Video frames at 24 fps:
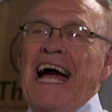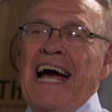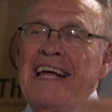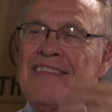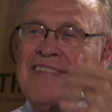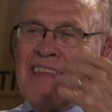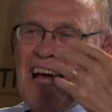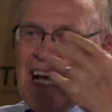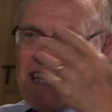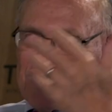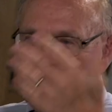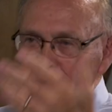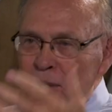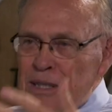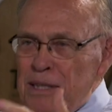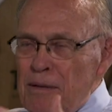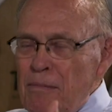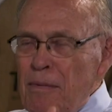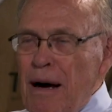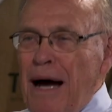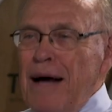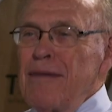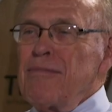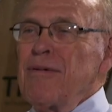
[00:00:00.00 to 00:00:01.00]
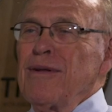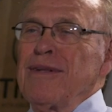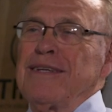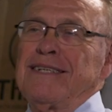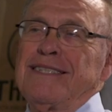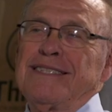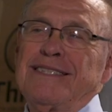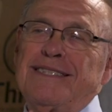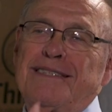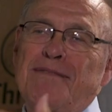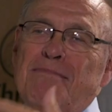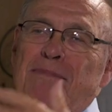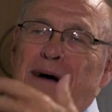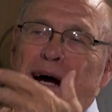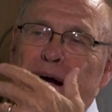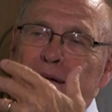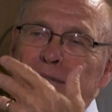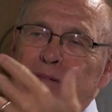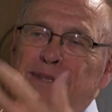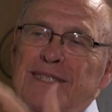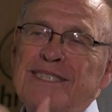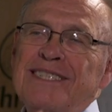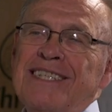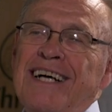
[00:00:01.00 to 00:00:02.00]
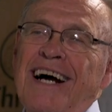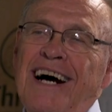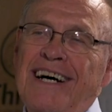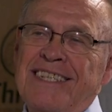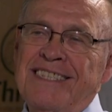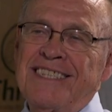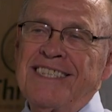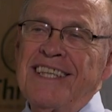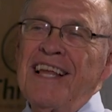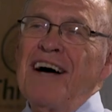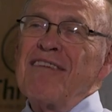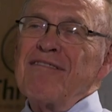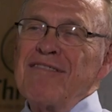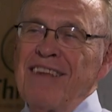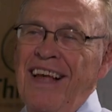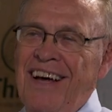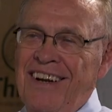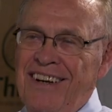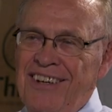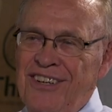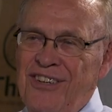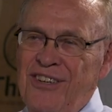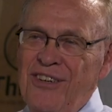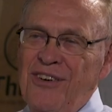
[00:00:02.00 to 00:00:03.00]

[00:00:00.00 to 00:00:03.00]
And that's what the Bible is. The Bible is God's love letter